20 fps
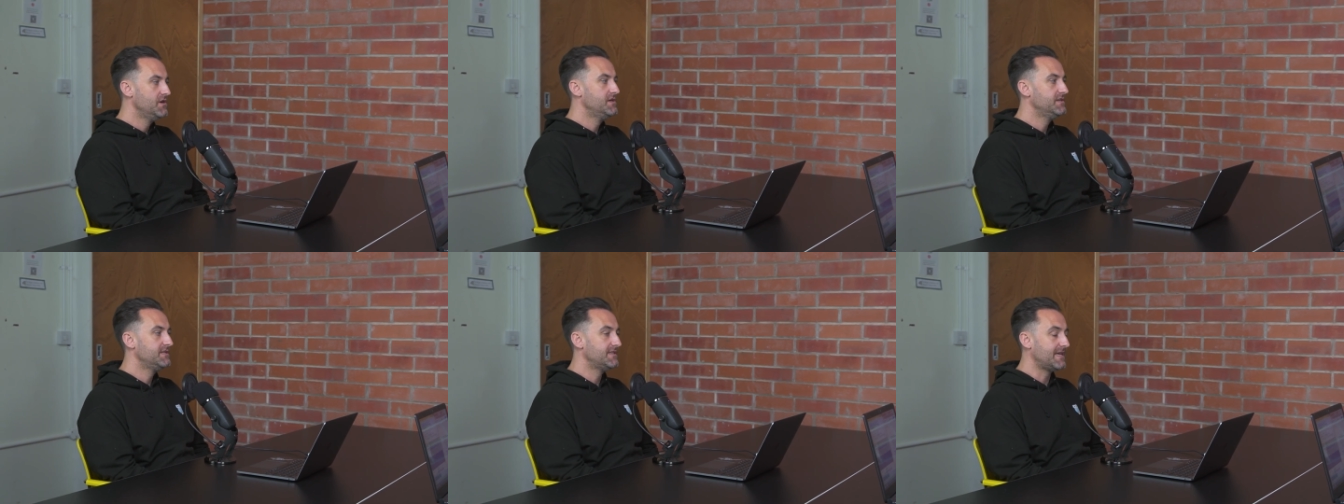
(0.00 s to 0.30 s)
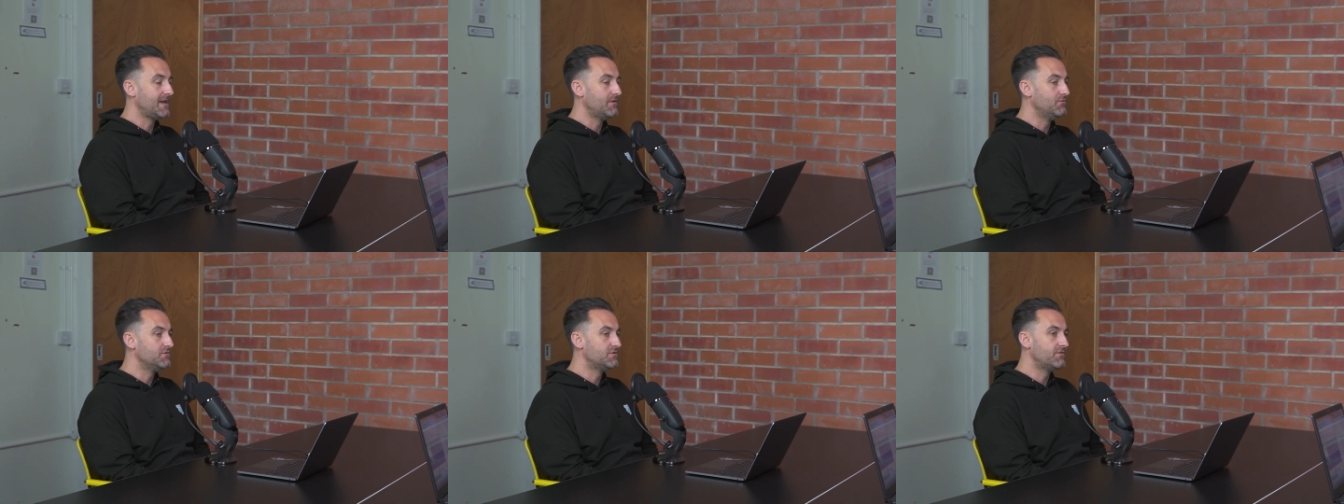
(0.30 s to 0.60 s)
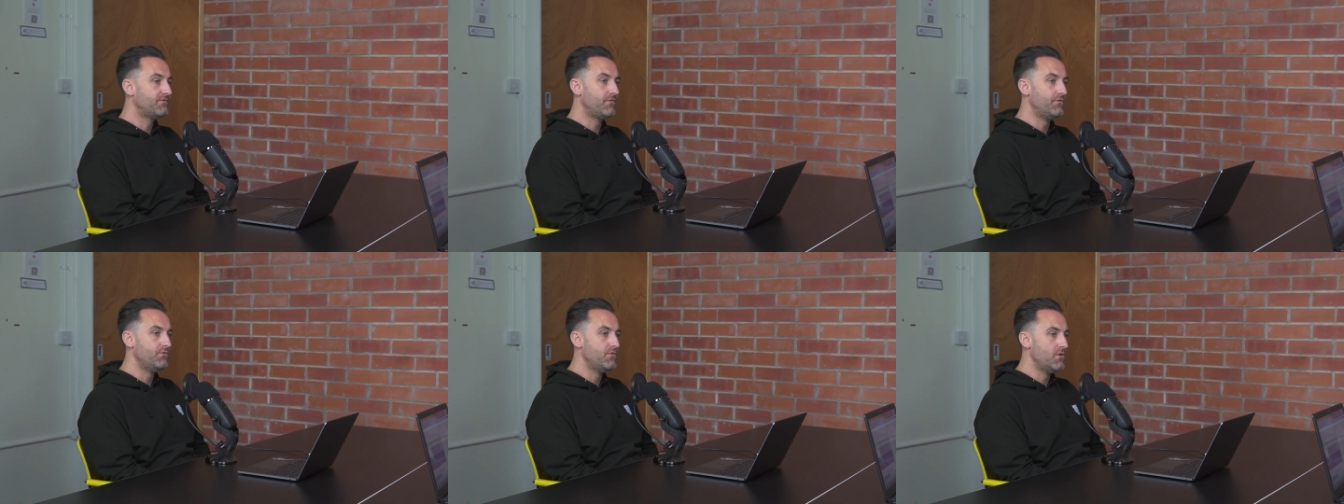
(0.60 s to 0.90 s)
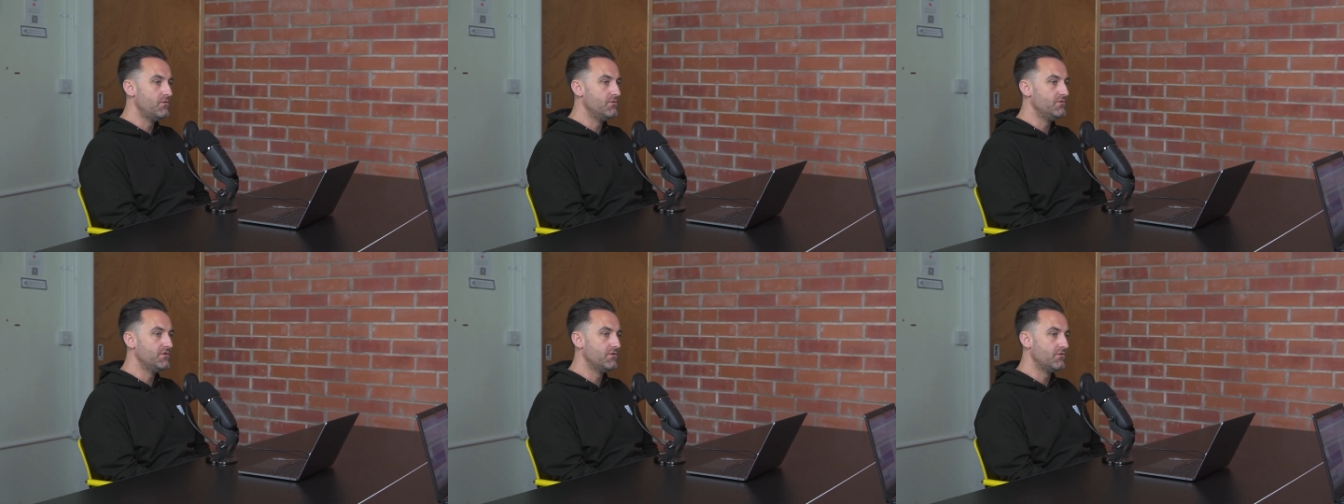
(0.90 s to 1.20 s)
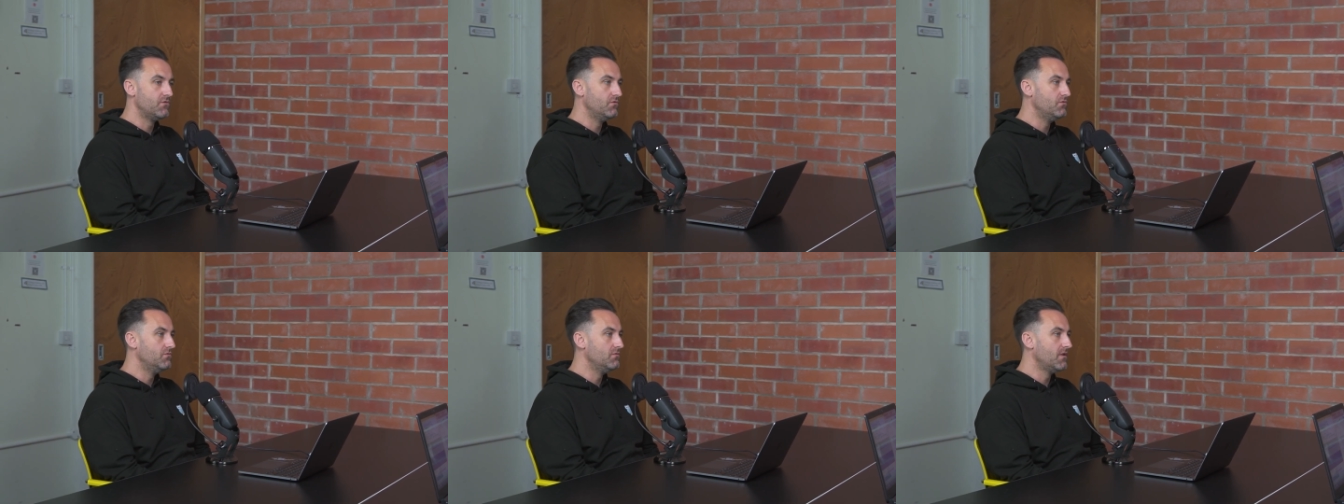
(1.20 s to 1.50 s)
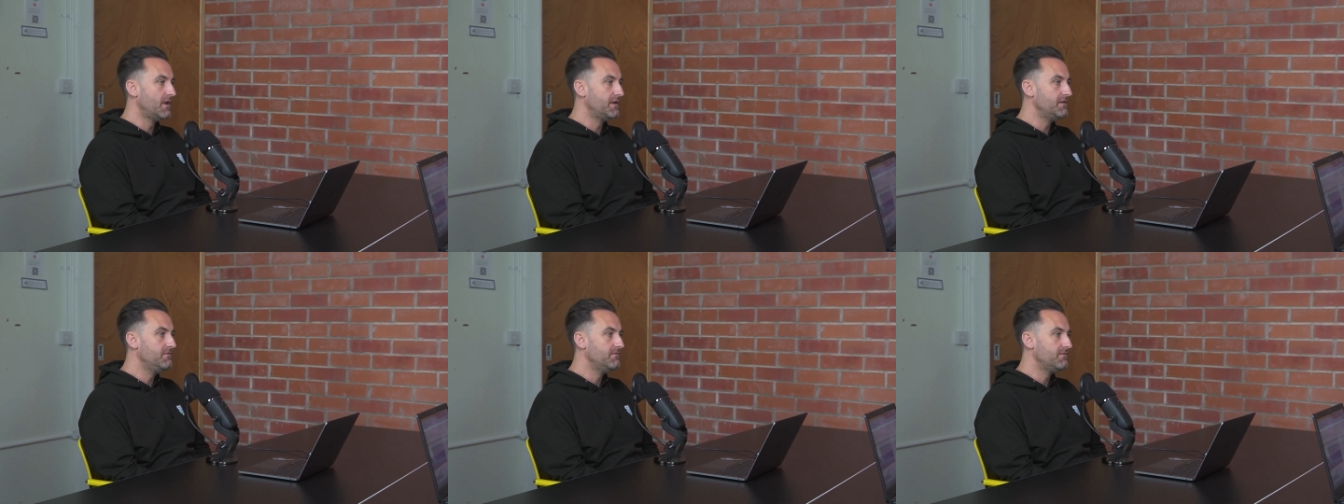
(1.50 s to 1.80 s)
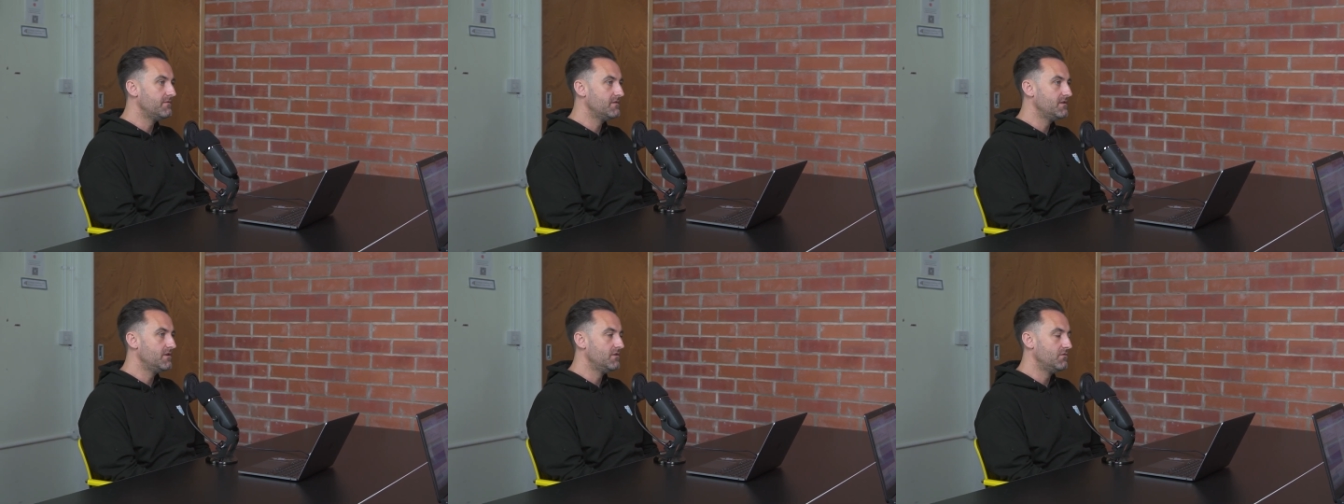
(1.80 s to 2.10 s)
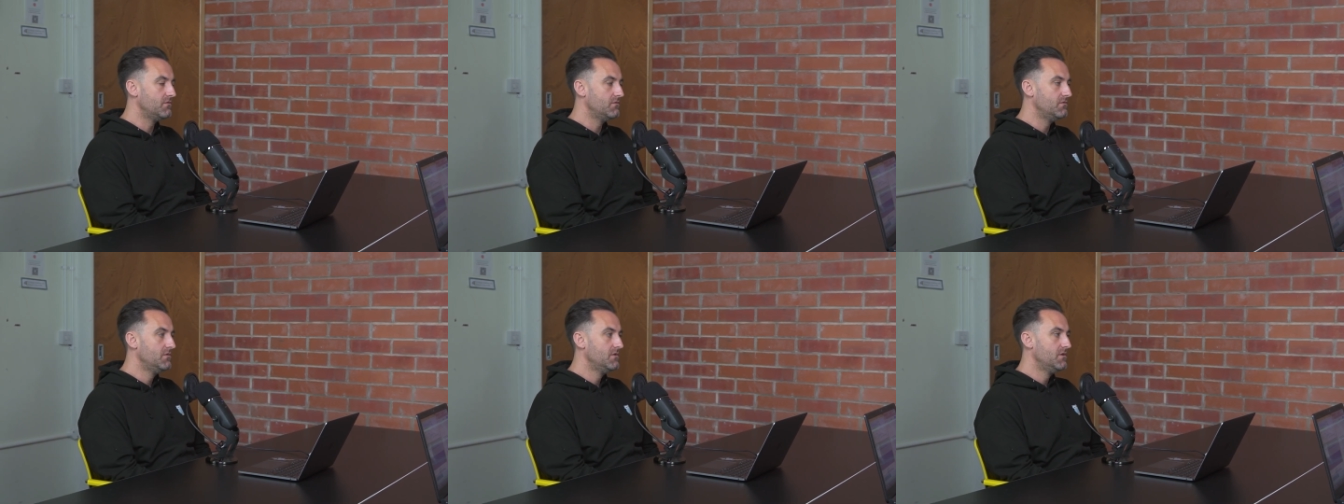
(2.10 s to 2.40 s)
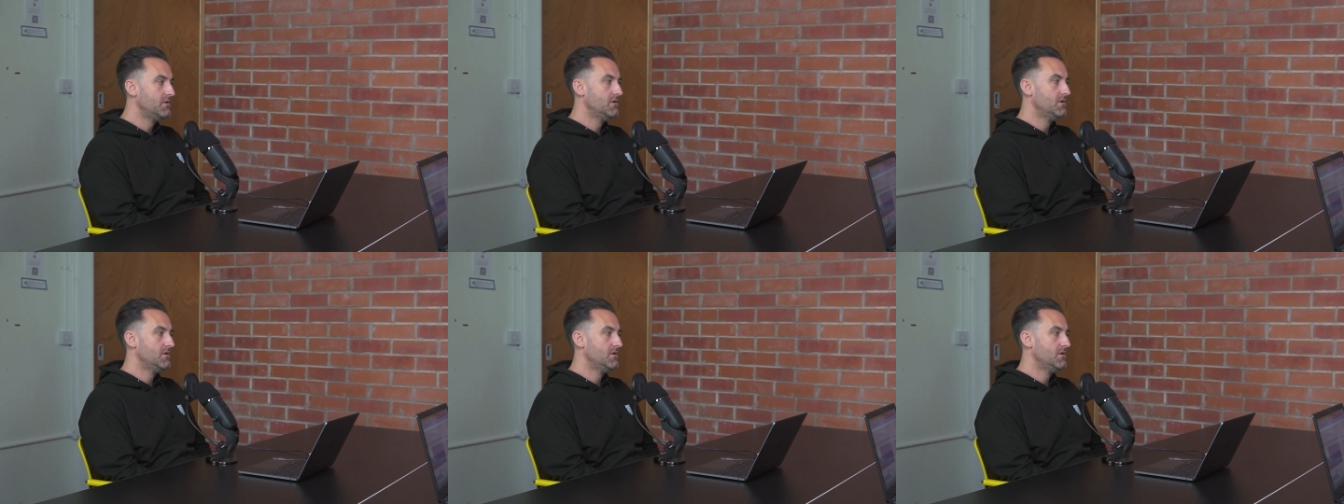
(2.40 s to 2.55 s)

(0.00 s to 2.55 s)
skills throughout your whole life. You know,